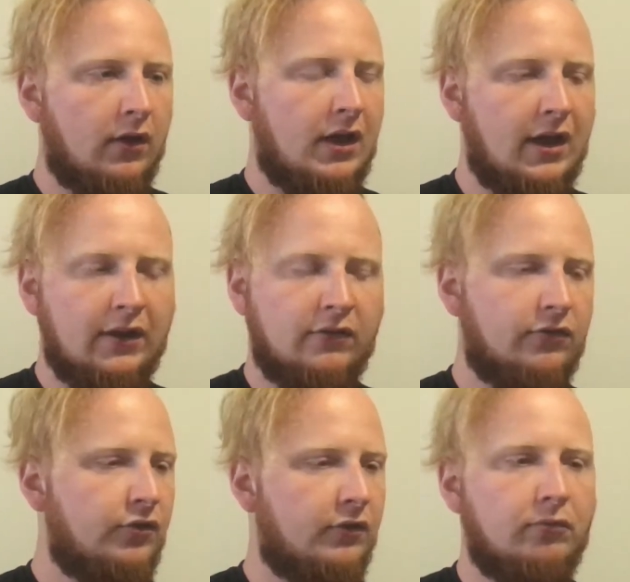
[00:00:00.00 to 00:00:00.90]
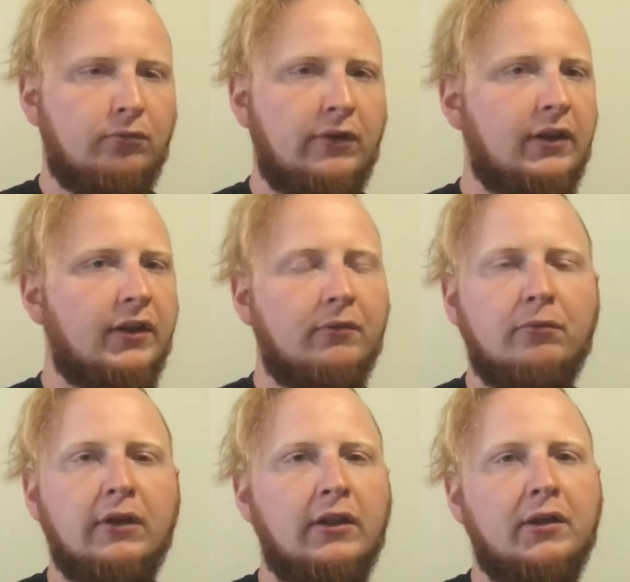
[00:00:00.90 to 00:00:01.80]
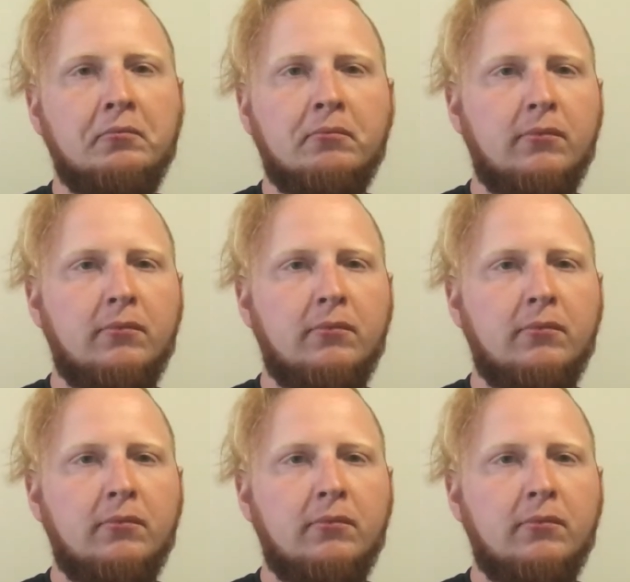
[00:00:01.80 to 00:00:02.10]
and it's just really, really